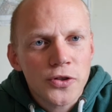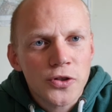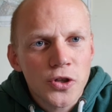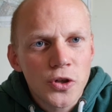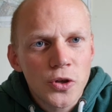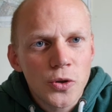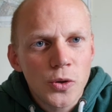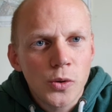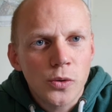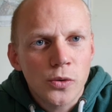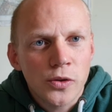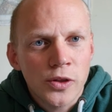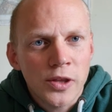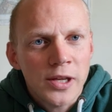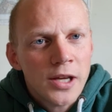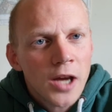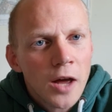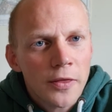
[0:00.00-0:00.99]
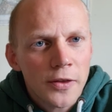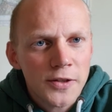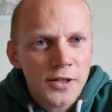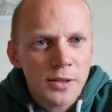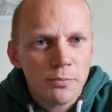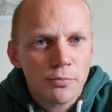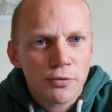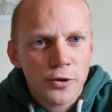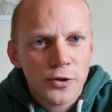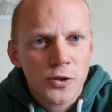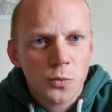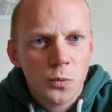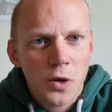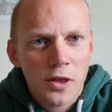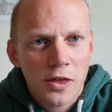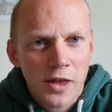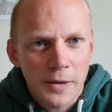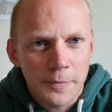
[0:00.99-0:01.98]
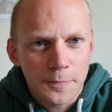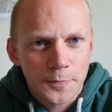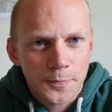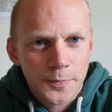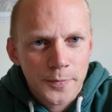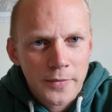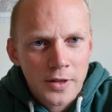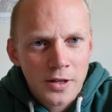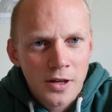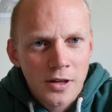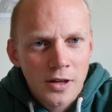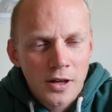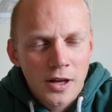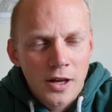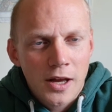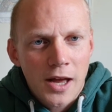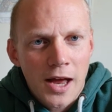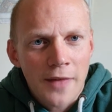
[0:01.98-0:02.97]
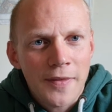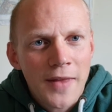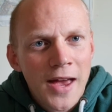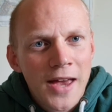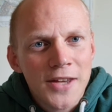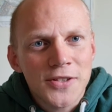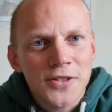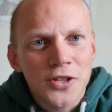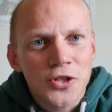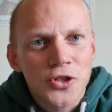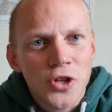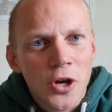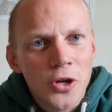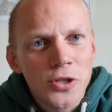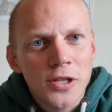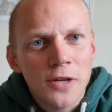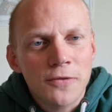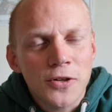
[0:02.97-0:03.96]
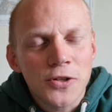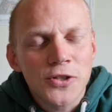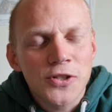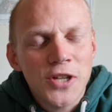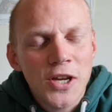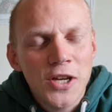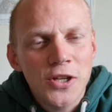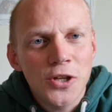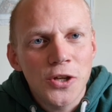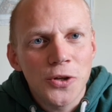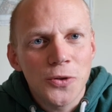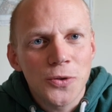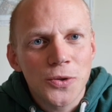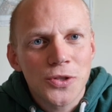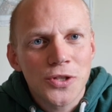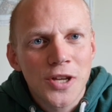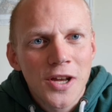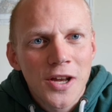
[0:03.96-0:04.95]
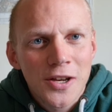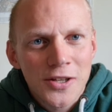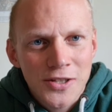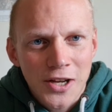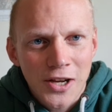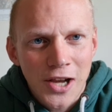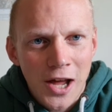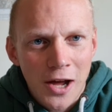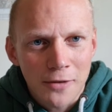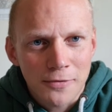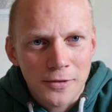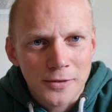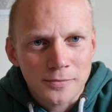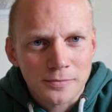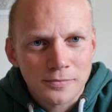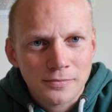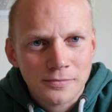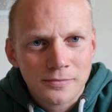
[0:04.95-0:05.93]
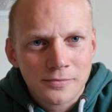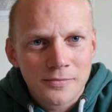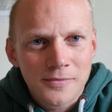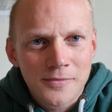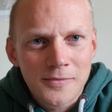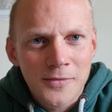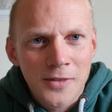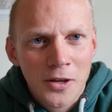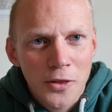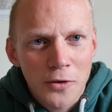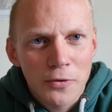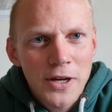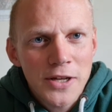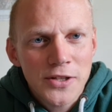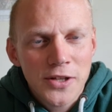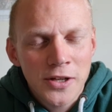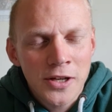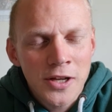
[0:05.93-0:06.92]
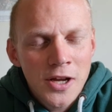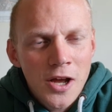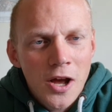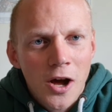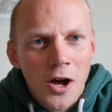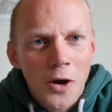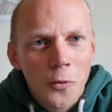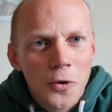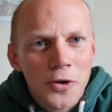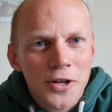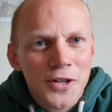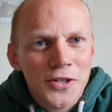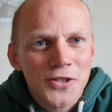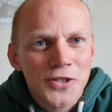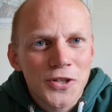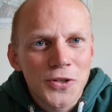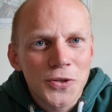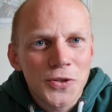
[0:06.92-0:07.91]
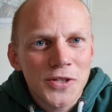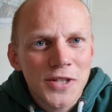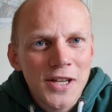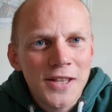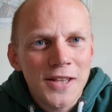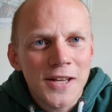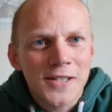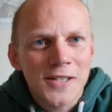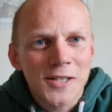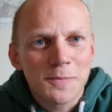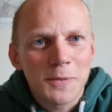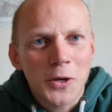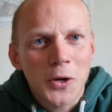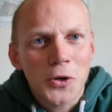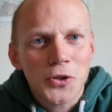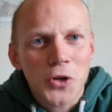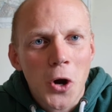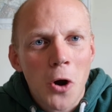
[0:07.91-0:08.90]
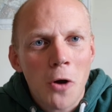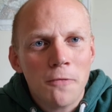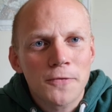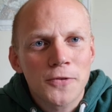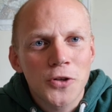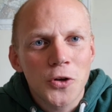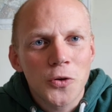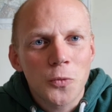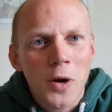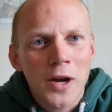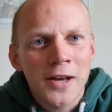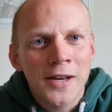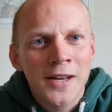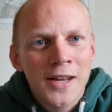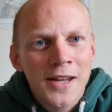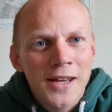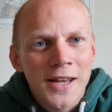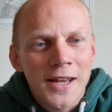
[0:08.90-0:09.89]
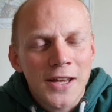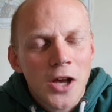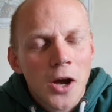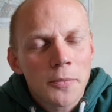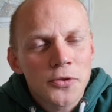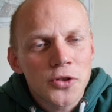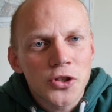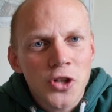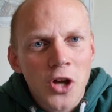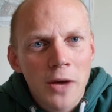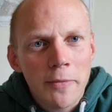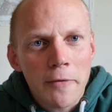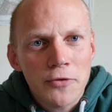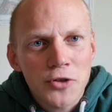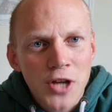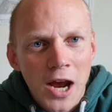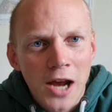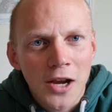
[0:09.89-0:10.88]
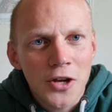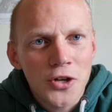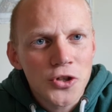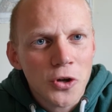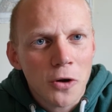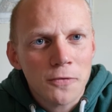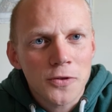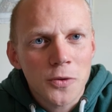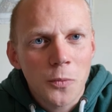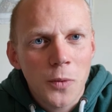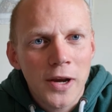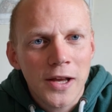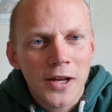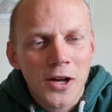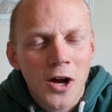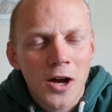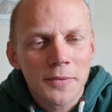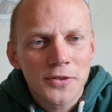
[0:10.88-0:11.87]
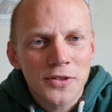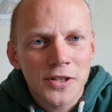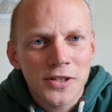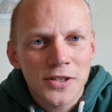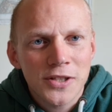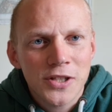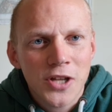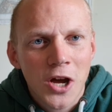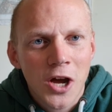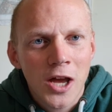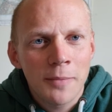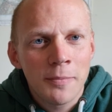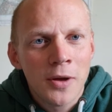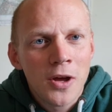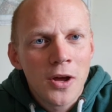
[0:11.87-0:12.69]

to the others in prison with him. And that is that Joseph continues to love. The reason I want us to see this is because often when it comes to time of challenge, often when it comes to time